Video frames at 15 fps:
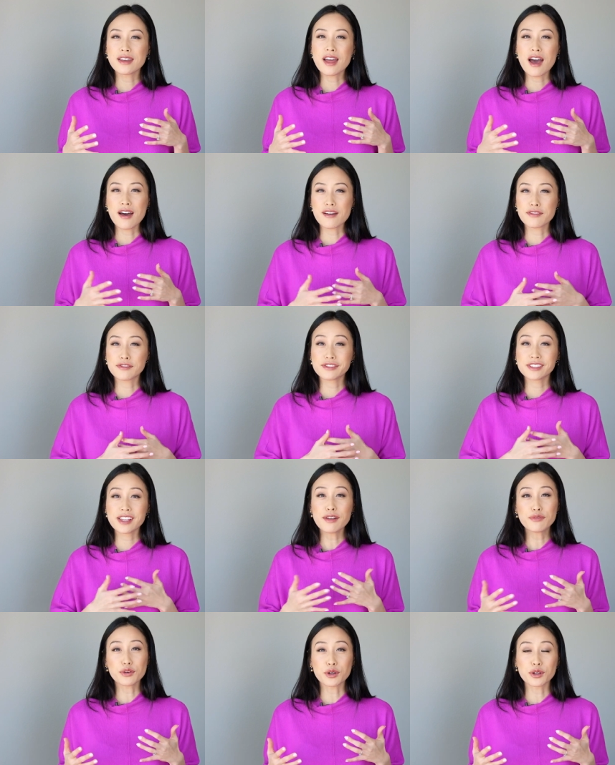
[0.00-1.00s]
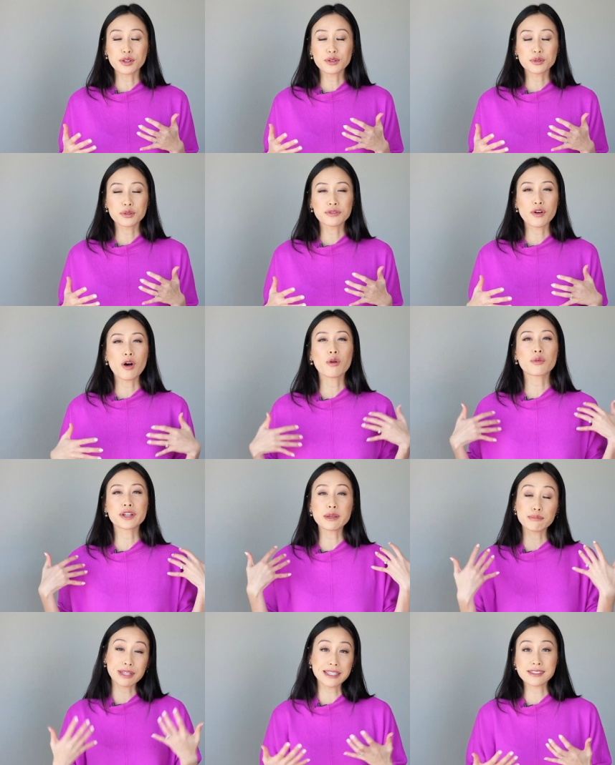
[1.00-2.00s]
of several who have already
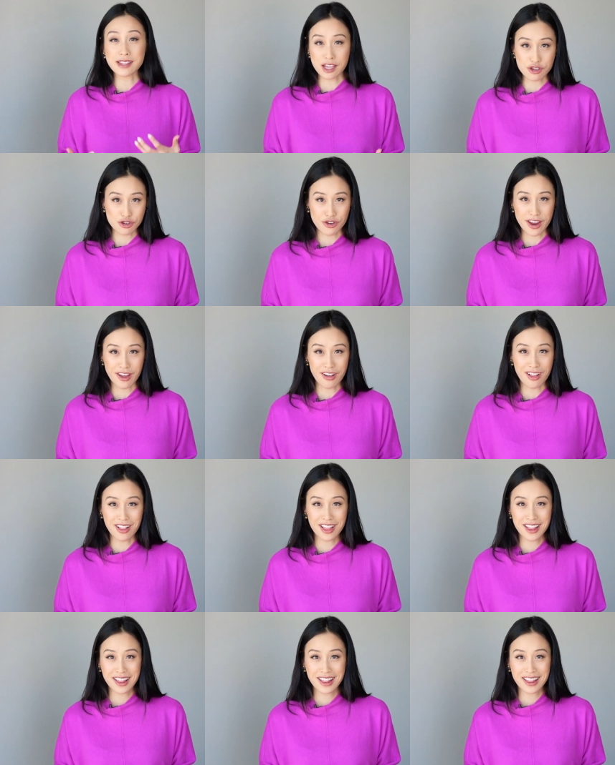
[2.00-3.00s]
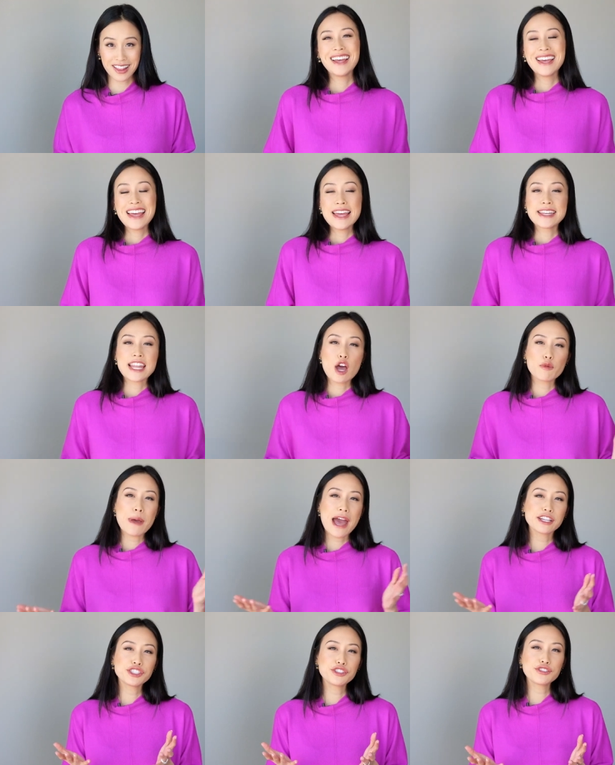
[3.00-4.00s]
blazed that trail. Now,
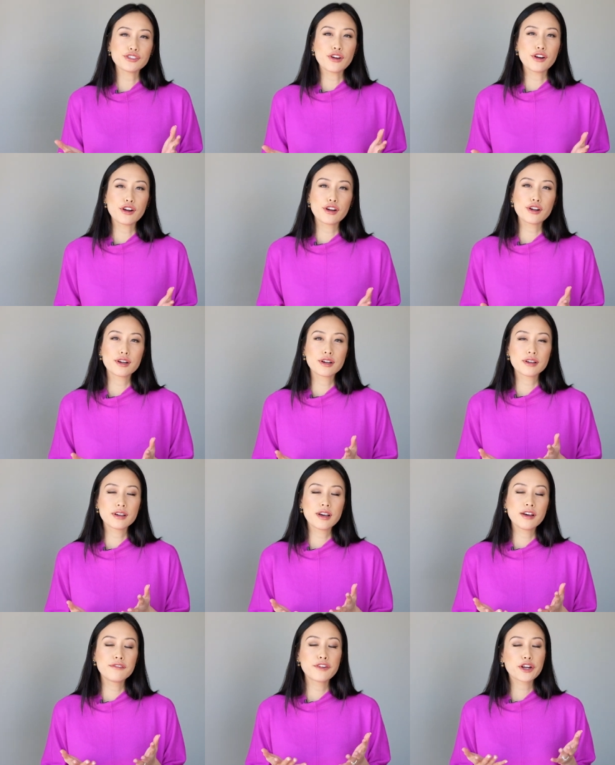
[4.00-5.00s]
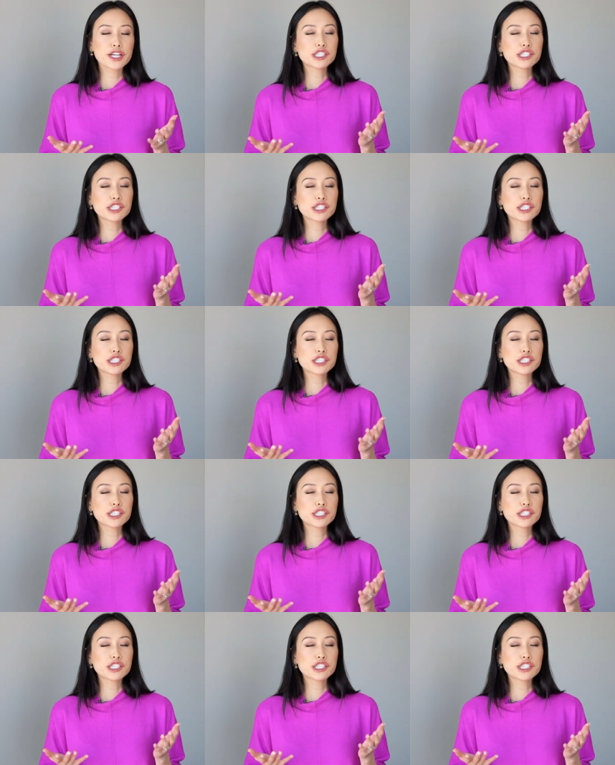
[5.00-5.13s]
pageants are a very